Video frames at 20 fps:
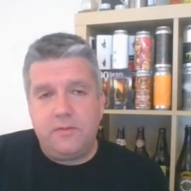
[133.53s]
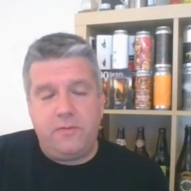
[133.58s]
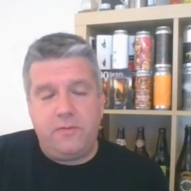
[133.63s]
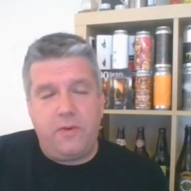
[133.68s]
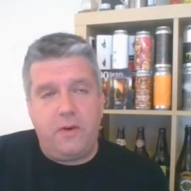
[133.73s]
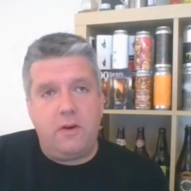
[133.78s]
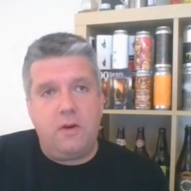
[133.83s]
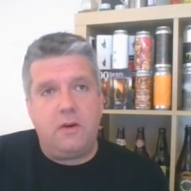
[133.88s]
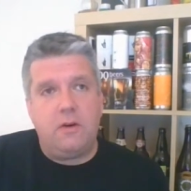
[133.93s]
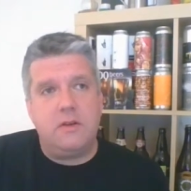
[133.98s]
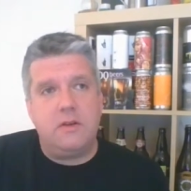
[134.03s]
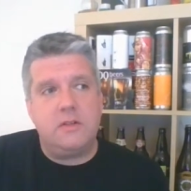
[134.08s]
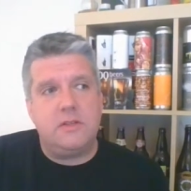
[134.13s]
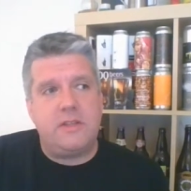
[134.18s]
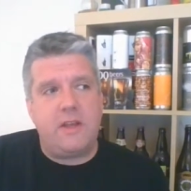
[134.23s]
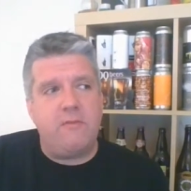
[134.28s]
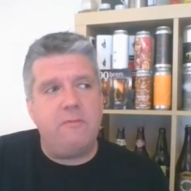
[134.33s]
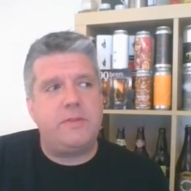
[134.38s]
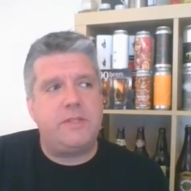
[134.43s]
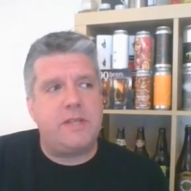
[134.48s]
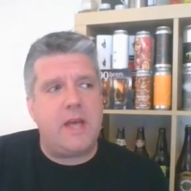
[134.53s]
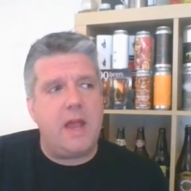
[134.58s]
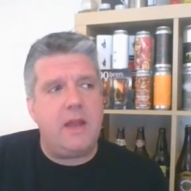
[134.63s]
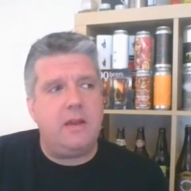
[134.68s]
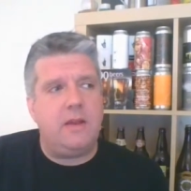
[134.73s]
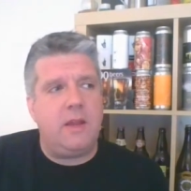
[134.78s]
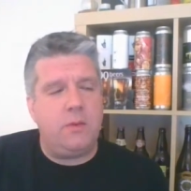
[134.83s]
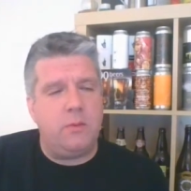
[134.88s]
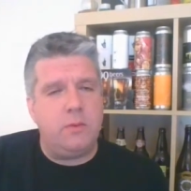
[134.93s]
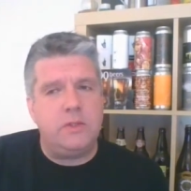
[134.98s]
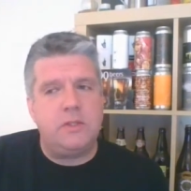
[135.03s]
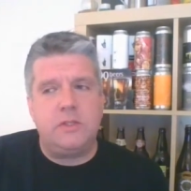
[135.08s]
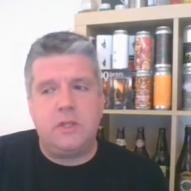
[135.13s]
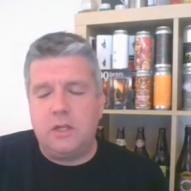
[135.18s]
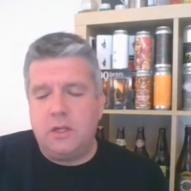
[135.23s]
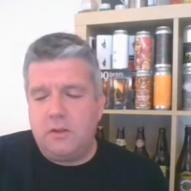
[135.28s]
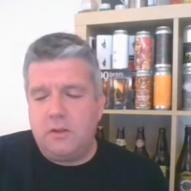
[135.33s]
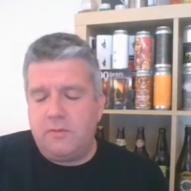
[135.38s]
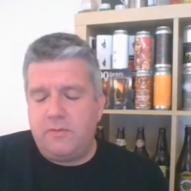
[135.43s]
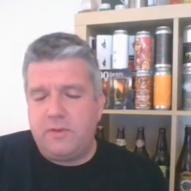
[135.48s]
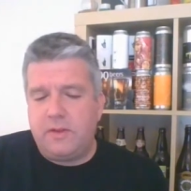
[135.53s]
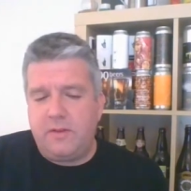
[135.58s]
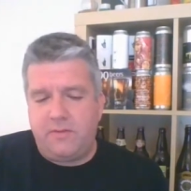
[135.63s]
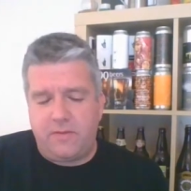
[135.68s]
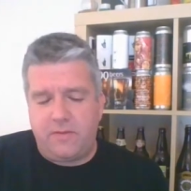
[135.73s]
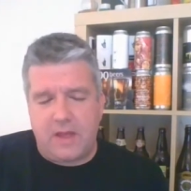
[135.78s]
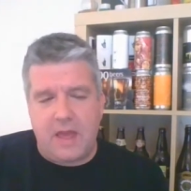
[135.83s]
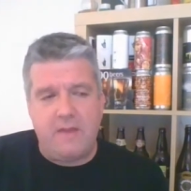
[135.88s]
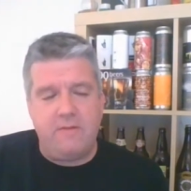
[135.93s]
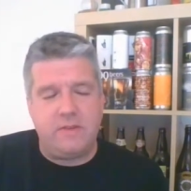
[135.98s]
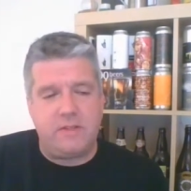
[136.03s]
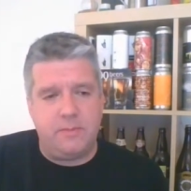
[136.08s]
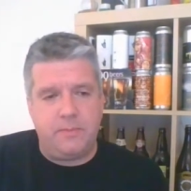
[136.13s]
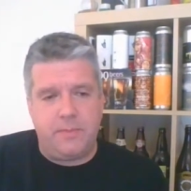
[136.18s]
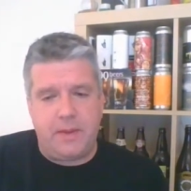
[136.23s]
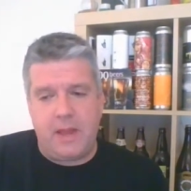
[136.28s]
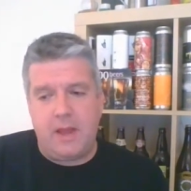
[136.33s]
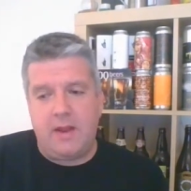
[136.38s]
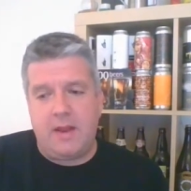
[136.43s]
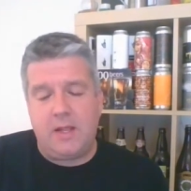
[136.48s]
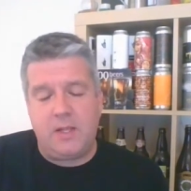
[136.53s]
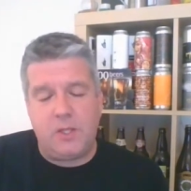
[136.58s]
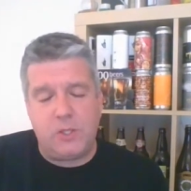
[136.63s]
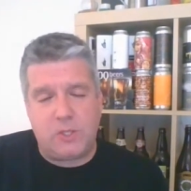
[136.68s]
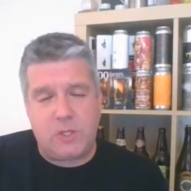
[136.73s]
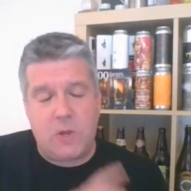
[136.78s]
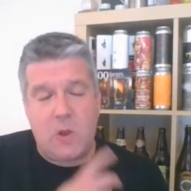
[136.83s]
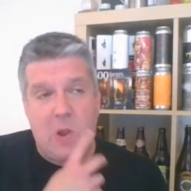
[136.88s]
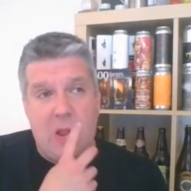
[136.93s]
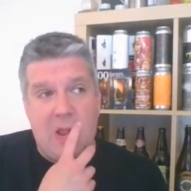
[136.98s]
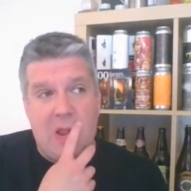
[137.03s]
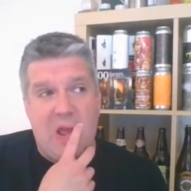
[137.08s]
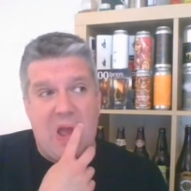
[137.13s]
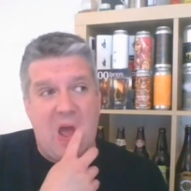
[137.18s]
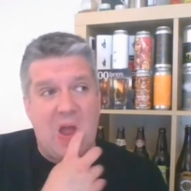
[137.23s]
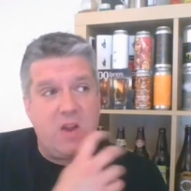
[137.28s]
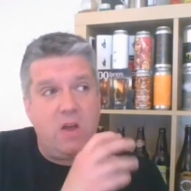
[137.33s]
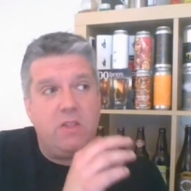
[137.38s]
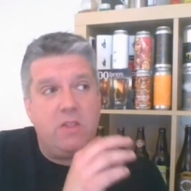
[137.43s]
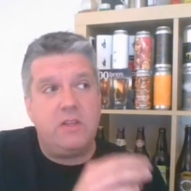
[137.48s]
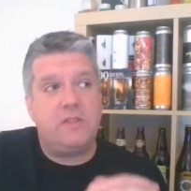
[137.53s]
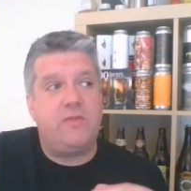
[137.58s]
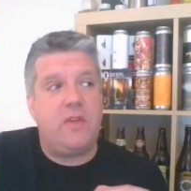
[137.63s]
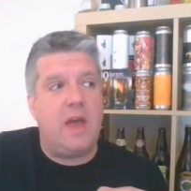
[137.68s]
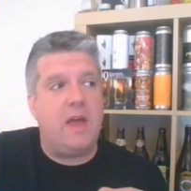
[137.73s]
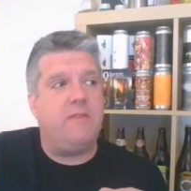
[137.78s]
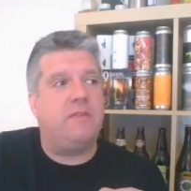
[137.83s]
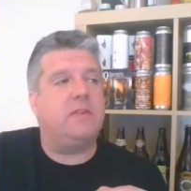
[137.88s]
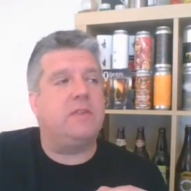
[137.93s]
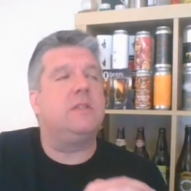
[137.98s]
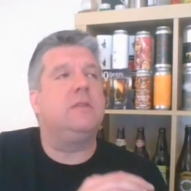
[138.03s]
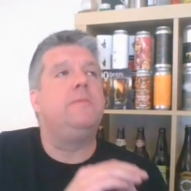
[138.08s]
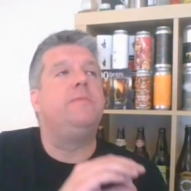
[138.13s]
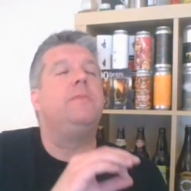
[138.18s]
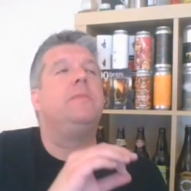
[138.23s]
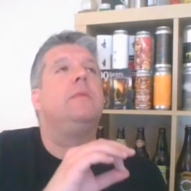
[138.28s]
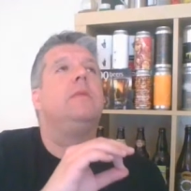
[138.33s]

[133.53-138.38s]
for 7%, it was a lovely flavoursome beer, and it had all those flavours.